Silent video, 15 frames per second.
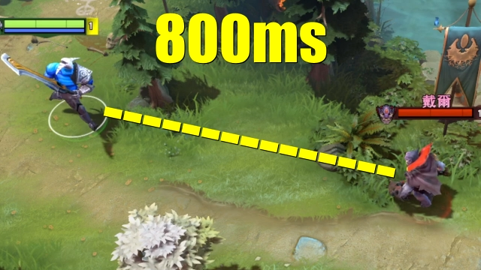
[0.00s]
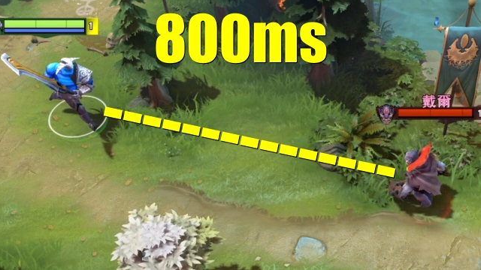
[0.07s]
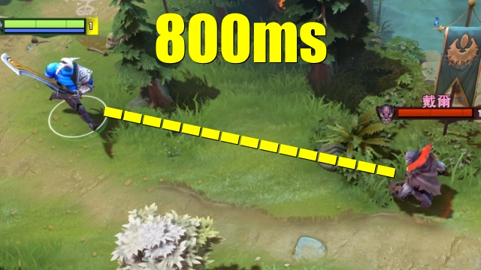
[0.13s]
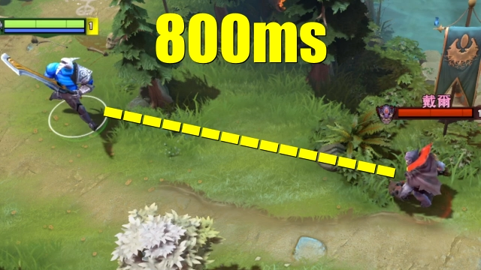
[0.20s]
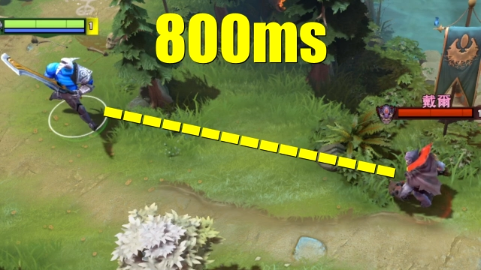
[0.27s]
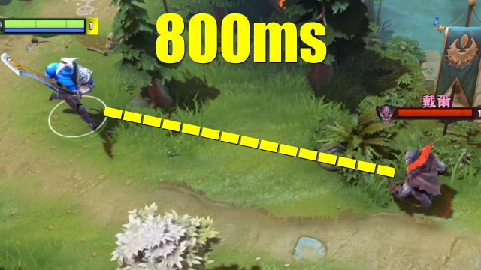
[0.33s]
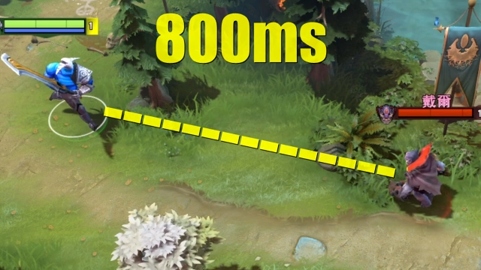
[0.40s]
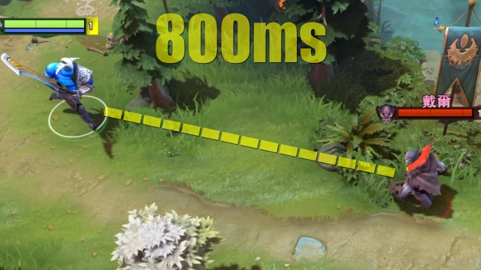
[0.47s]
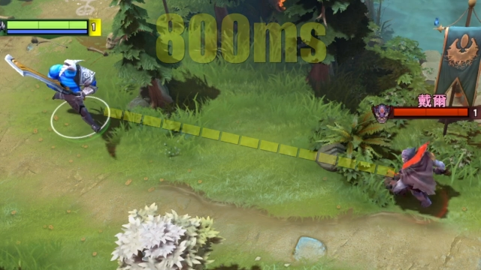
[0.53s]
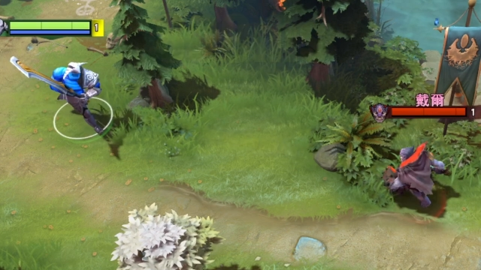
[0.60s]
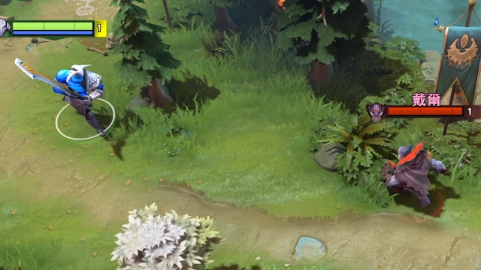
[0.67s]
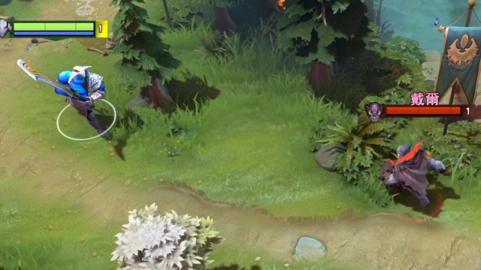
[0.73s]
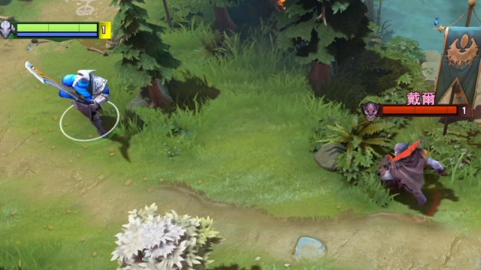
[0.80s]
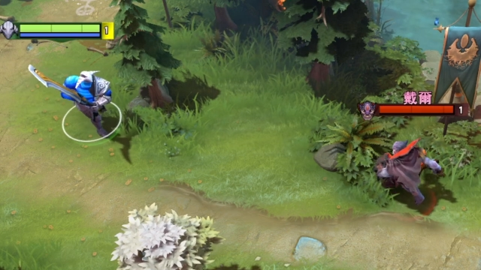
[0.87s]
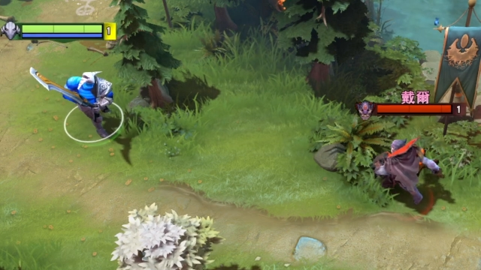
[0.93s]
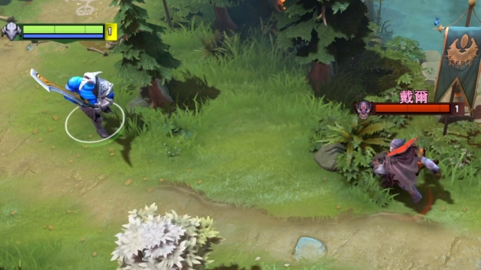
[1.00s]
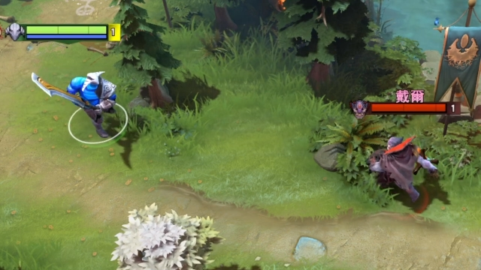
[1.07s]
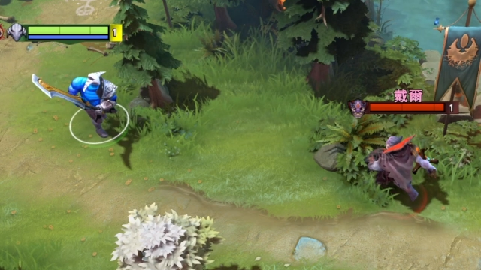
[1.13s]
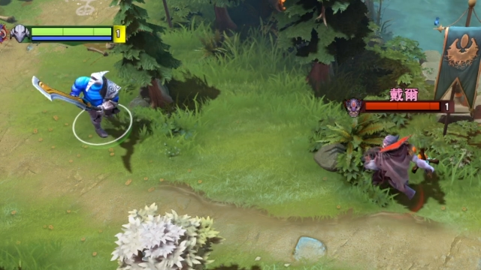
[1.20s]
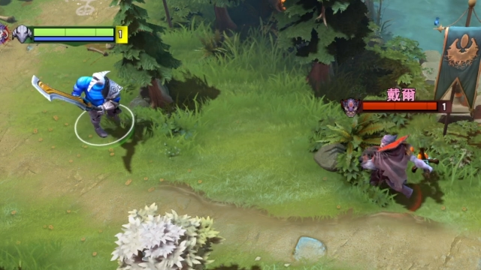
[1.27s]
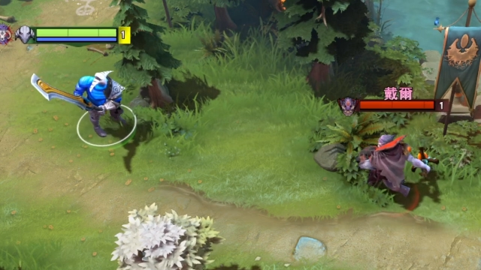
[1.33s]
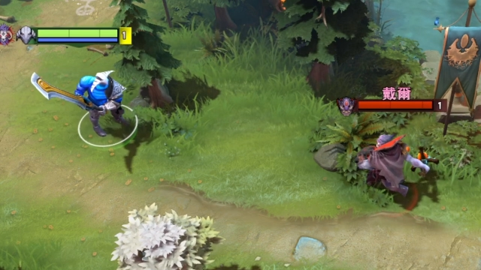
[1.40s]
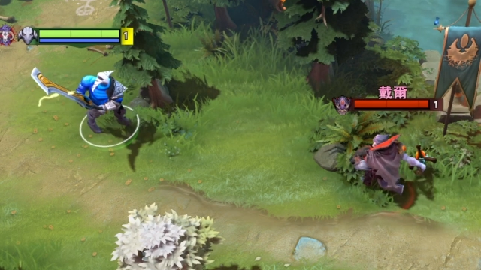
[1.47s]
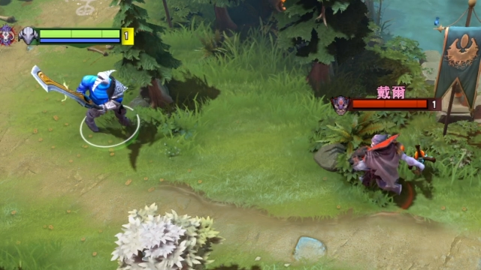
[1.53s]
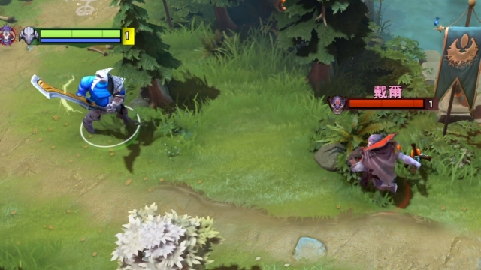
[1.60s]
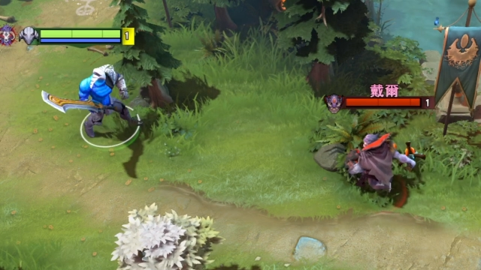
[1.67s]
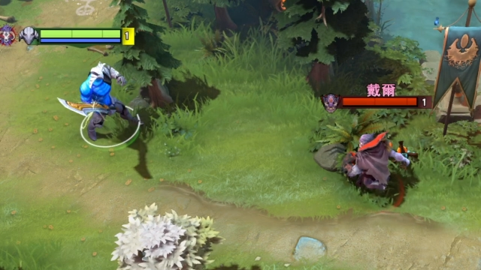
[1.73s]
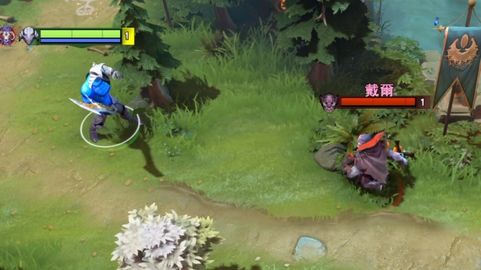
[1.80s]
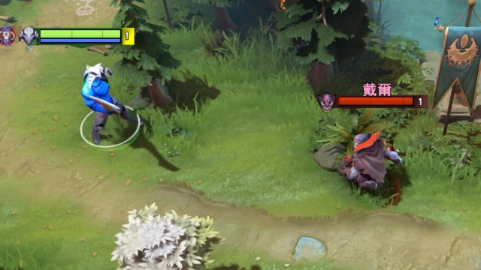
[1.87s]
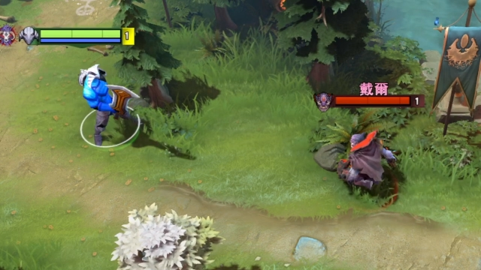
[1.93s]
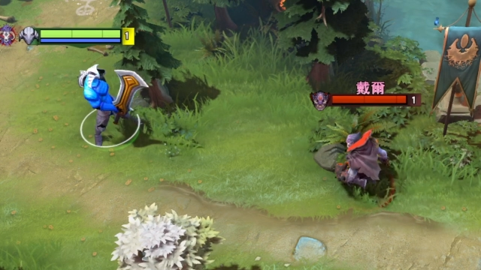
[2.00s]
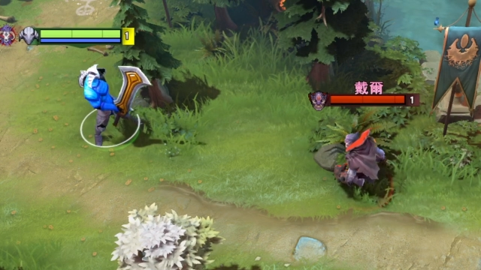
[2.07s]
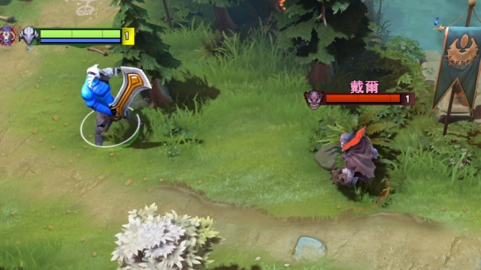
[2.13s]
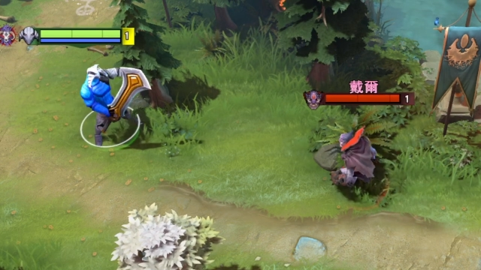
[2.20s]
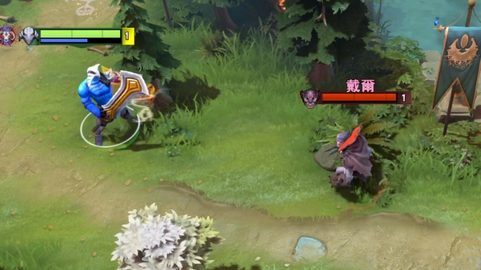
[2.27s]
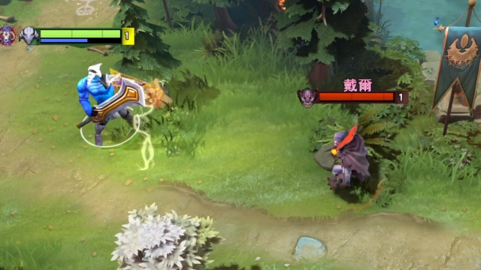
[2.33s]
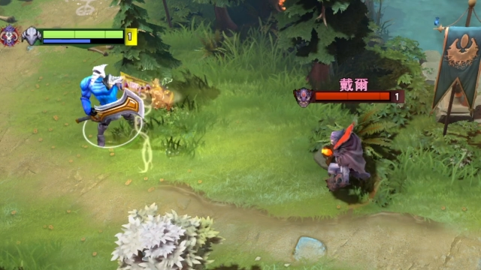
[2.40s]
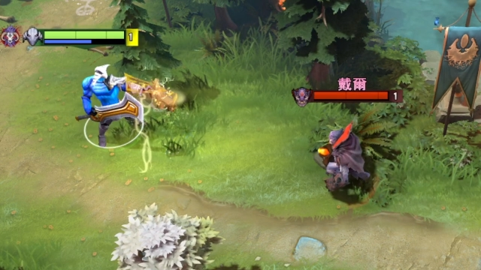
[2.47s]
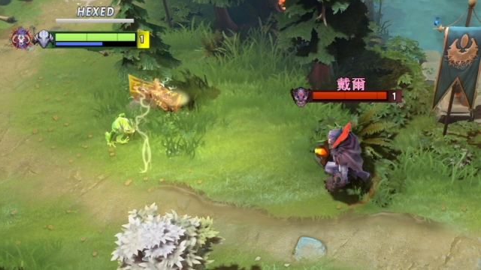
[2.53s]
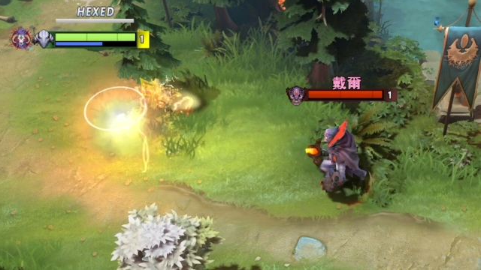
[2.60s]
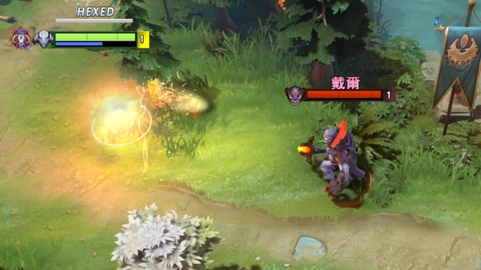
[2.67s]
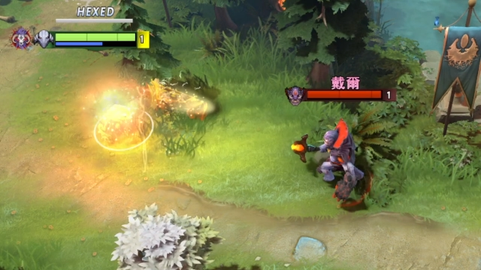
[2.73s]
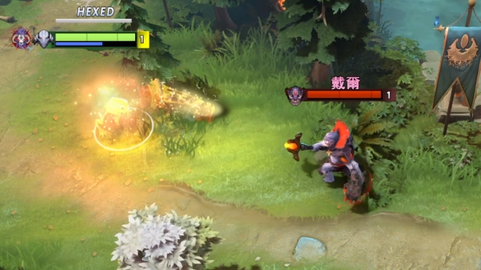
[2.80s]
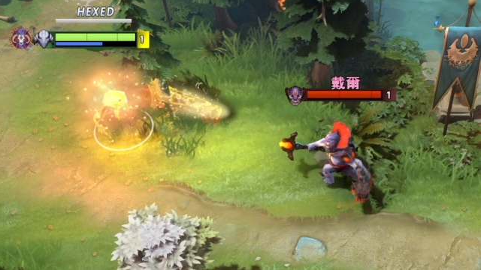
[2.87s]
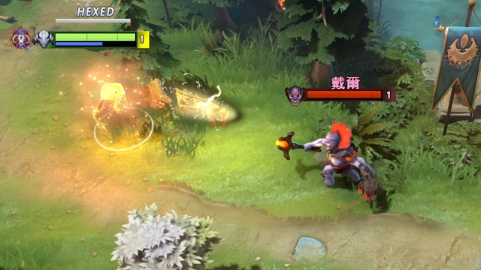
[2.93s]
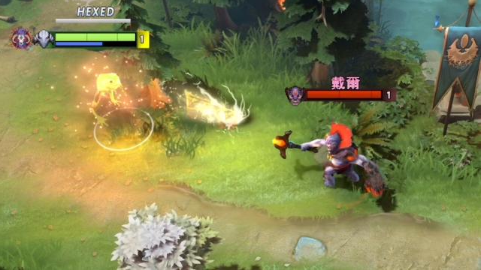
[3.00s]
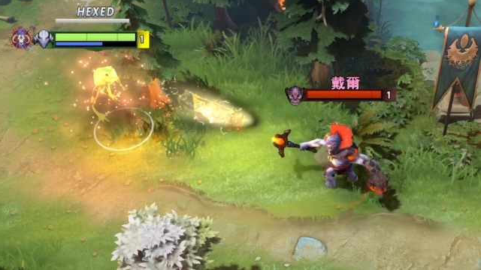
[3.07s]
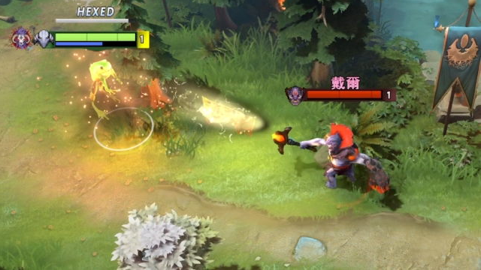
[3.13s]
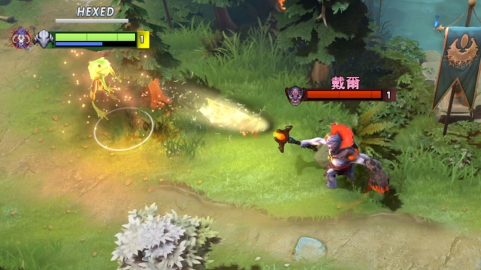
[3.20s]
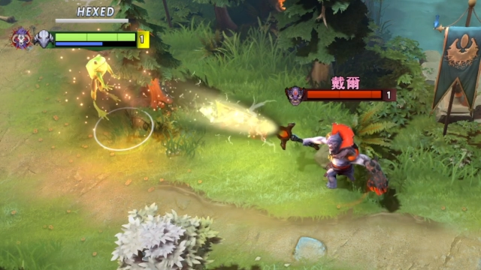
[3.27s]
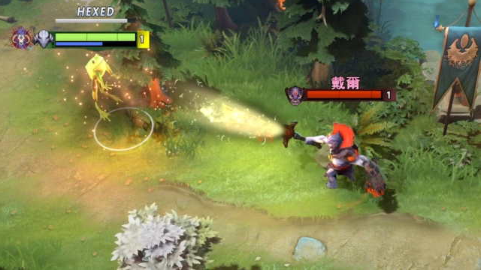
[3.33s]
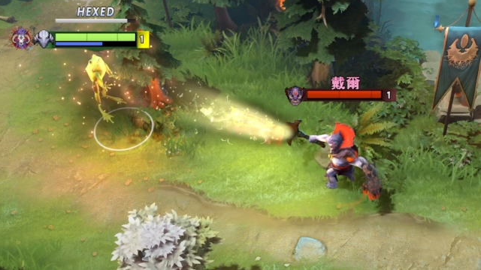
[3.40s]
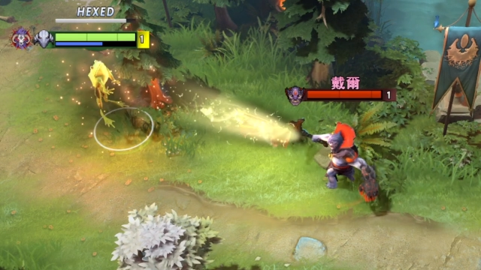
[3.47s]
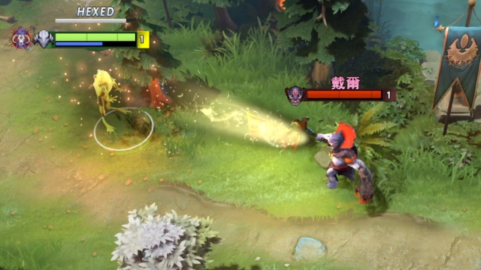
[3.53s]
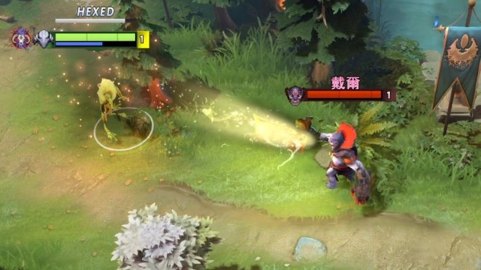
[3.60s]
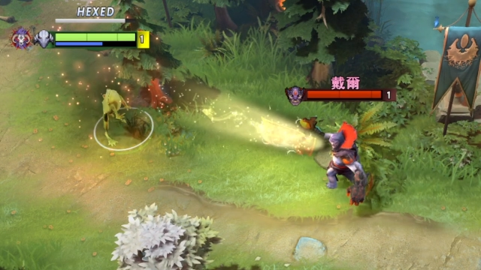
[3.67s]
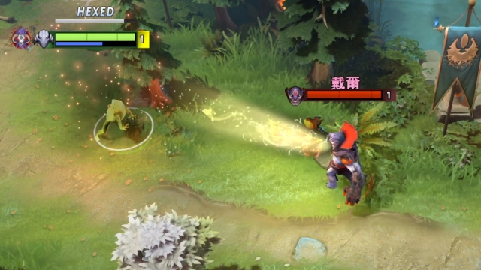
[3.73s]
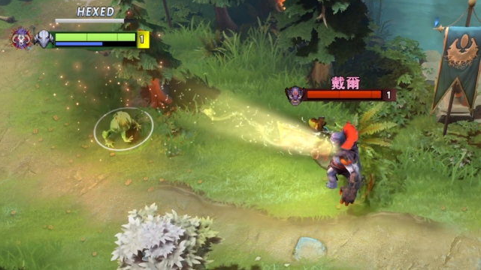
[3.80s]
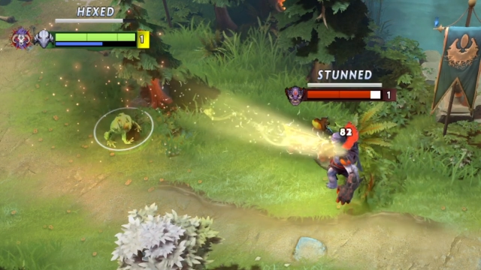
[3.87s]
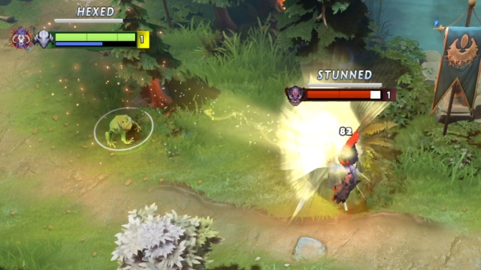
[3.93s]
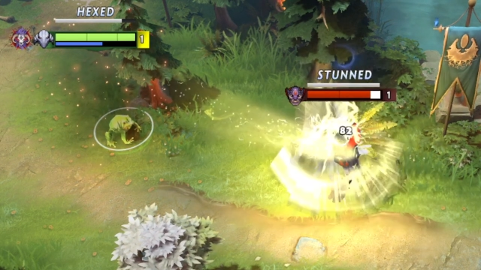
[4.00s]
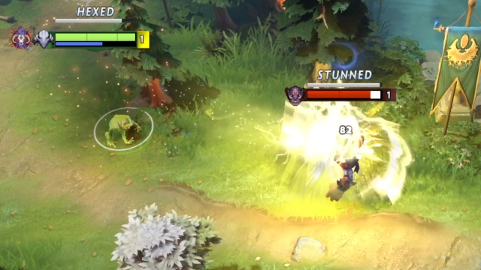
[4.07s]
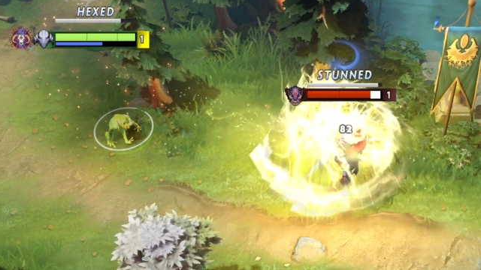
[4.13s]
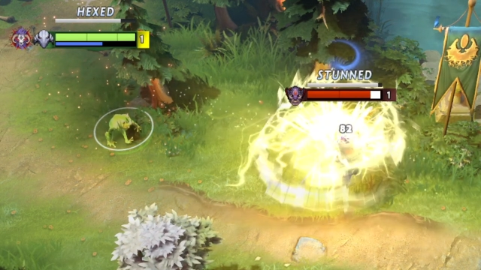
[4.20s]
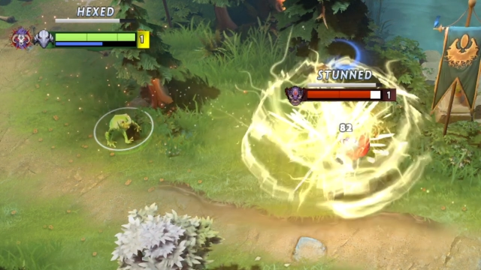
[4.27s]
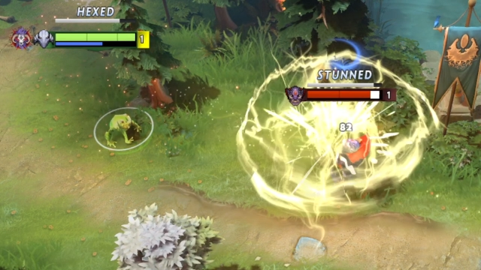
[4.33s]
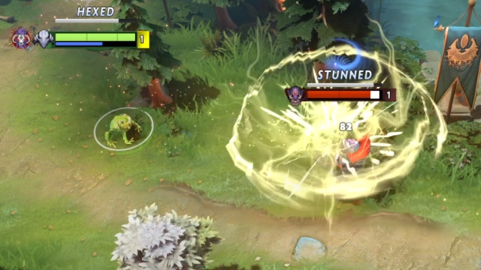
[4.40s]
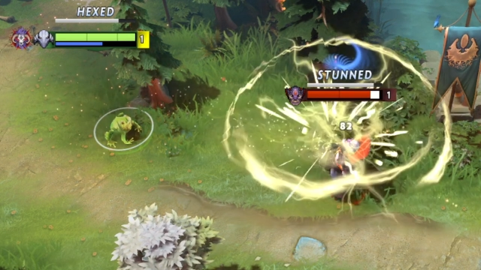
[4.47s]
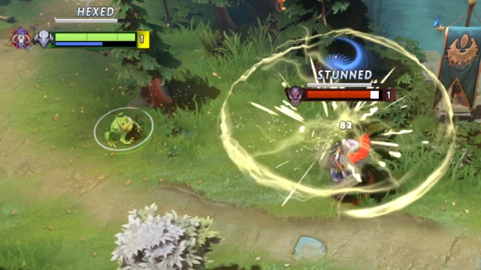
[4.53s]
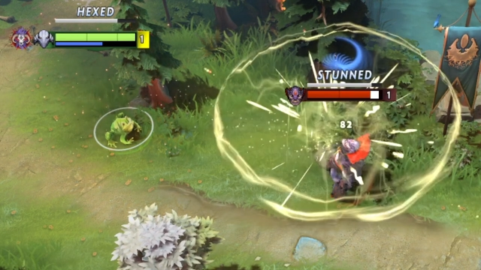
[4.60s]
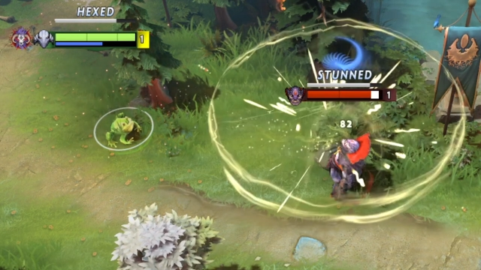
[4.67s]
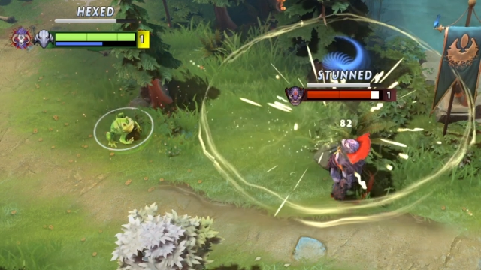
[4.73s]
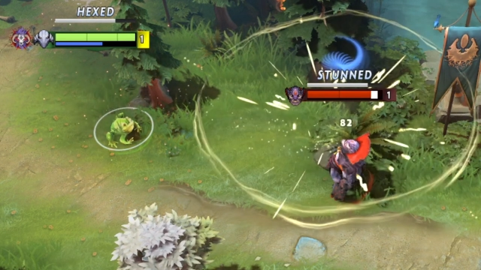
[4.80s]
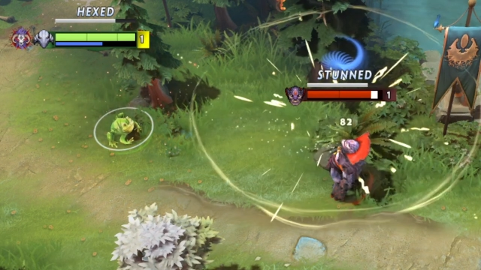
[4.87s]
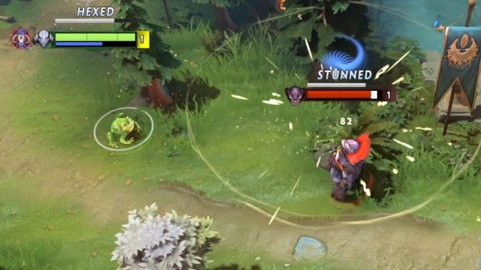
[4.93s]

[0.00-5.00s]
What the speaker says: Nobody's mouth can be seen.